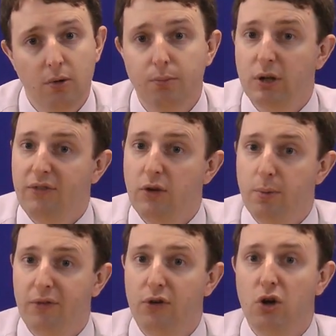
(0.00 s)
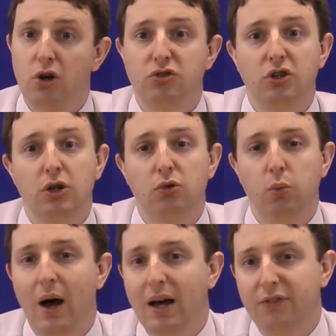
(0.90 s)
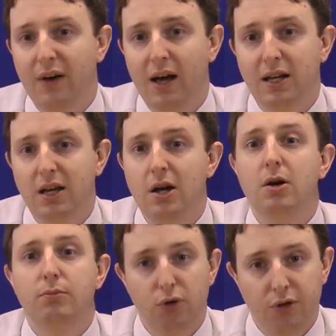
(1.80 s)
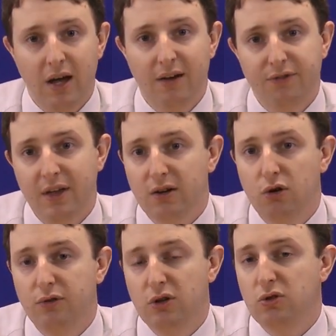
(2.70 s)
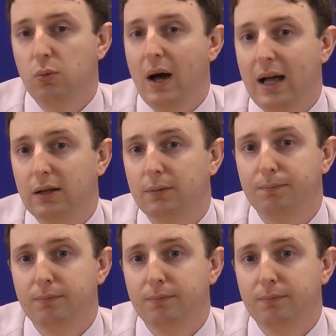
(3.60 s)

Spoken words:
but if you prefer to use Wi-Fi, Brother have that covered as well.